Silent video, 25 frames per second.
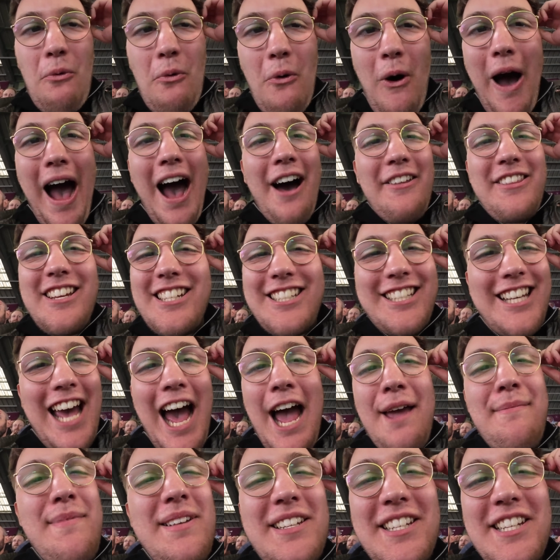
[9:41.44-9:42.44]
Wow, this
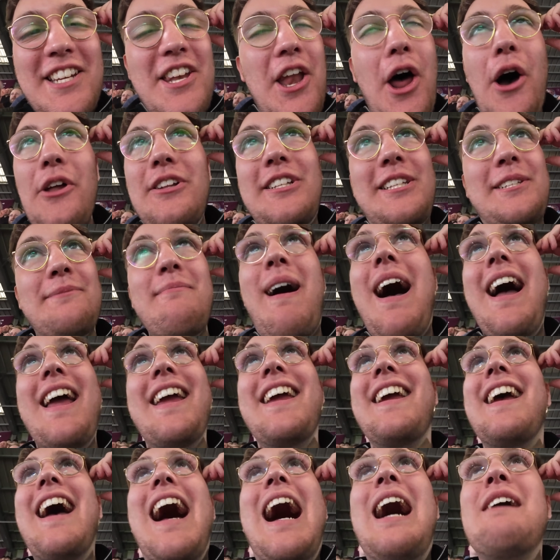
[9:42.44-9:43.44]
game is nuts,
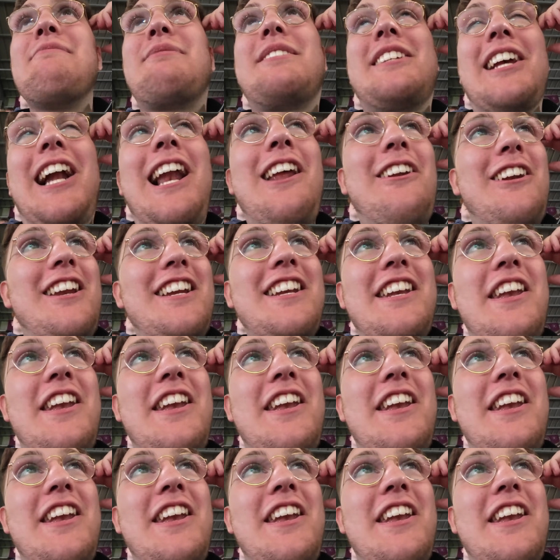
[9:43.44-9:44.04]
mate. Absolutely